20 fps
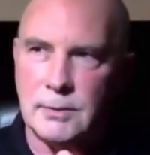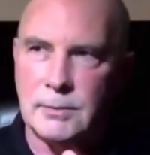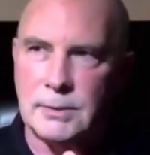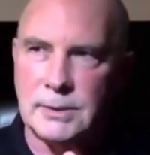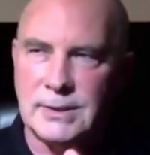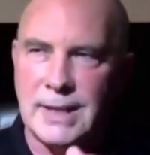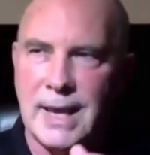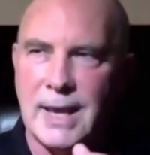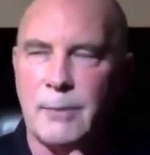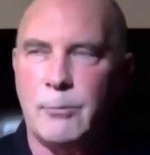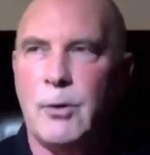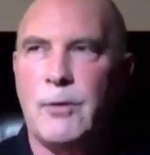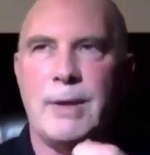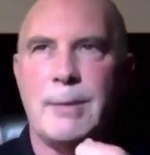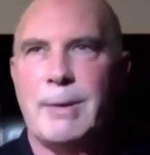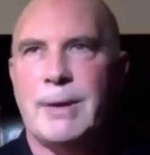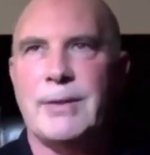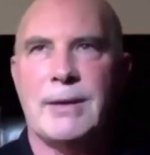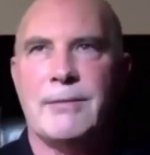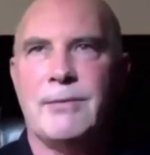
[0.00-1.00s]
It's not a
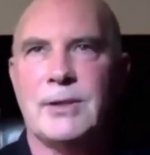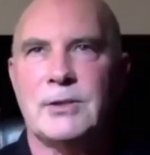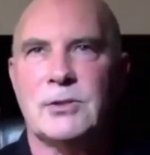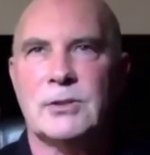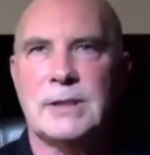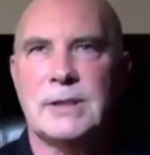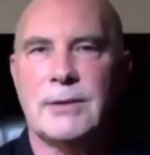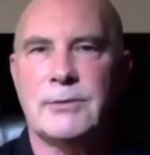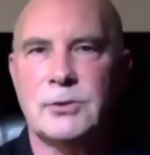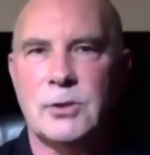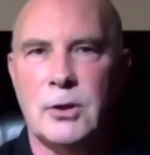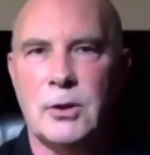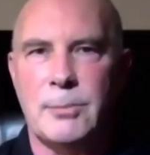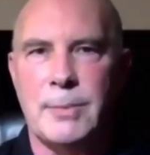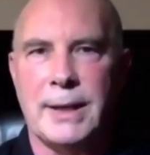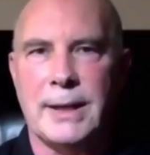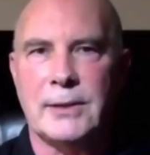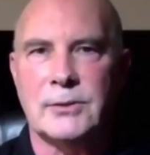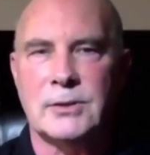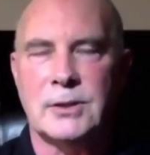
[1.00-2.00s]
movie about the efficiency of
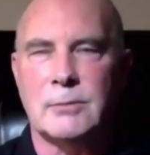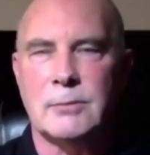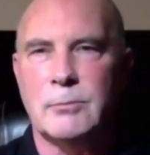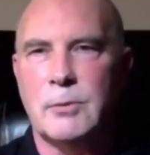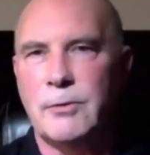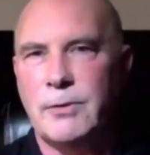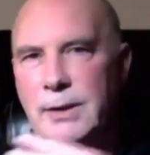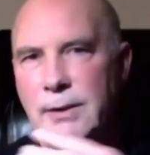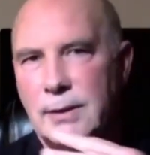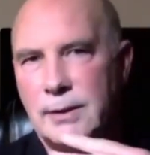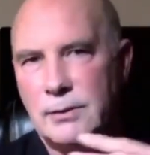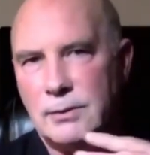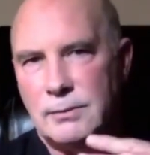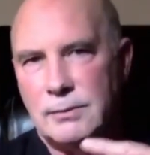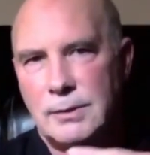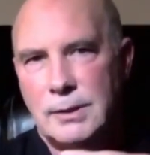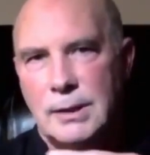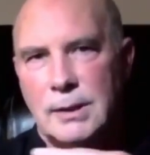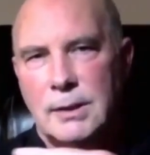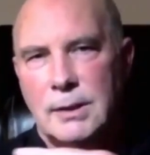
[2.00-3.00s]
solar panels. It's a movie that